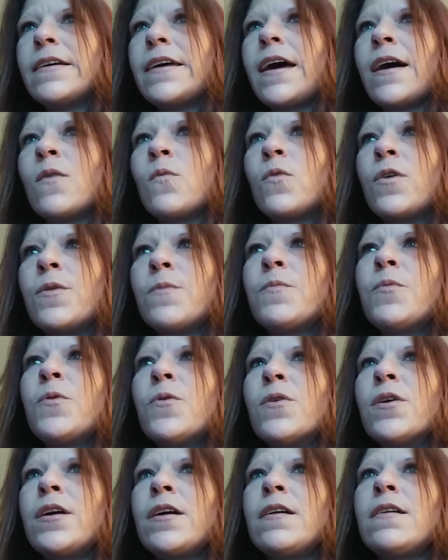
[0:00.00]
At one
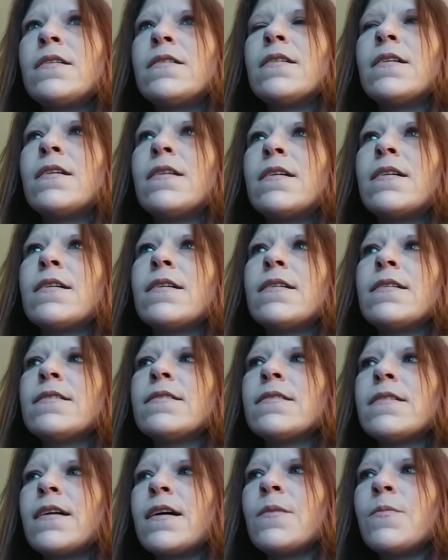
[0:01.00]
point, I
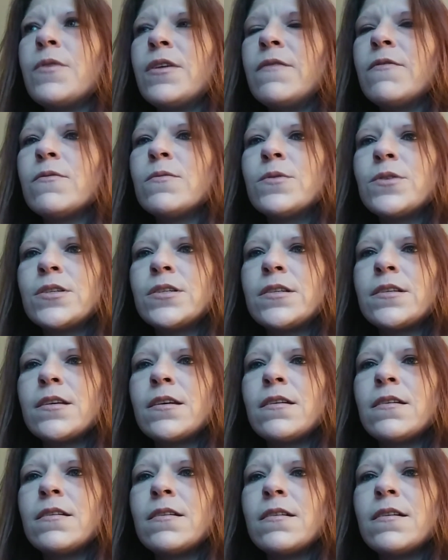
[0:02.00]
believe it was,
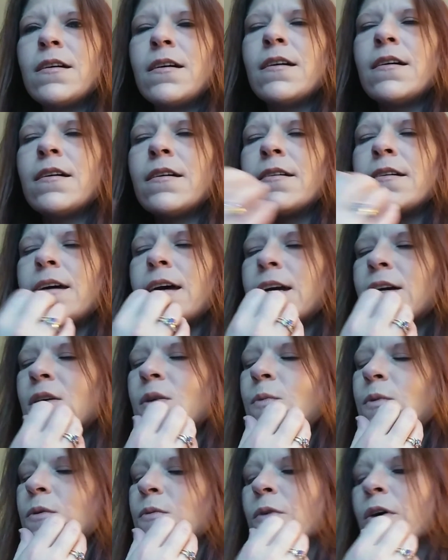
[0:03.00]
I
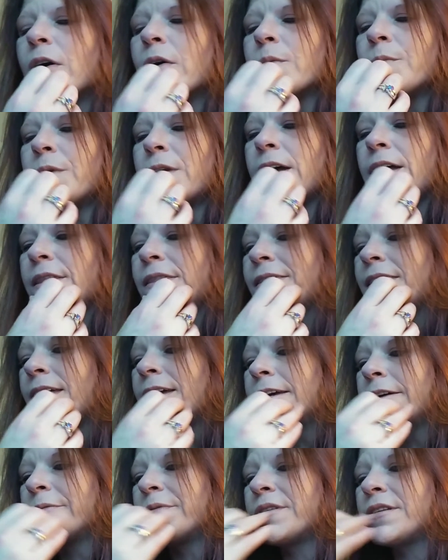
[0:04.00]
could be wrong, but I
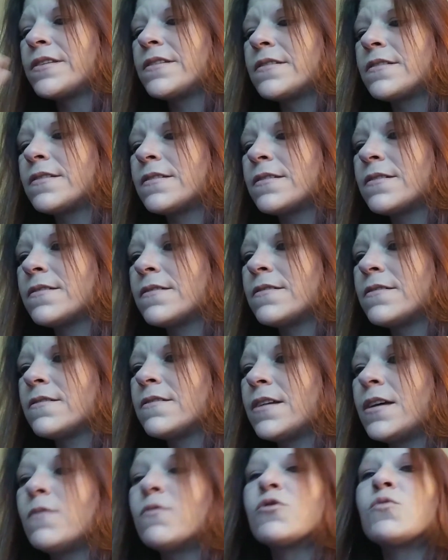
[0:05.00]
think it was
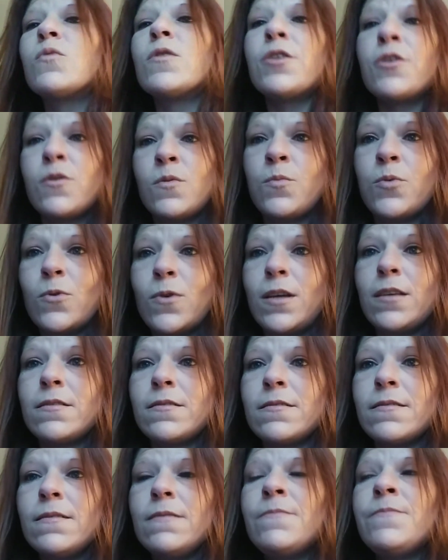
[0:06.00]
one of the
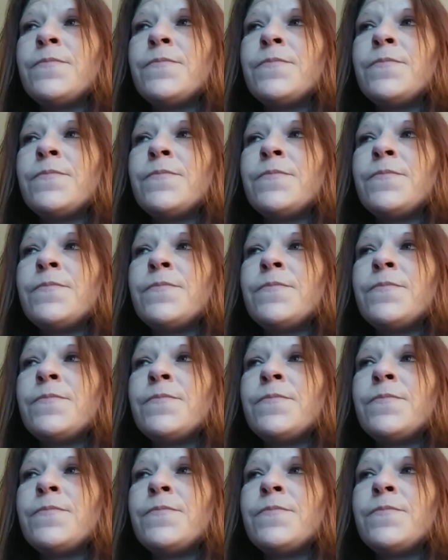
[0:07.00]
boys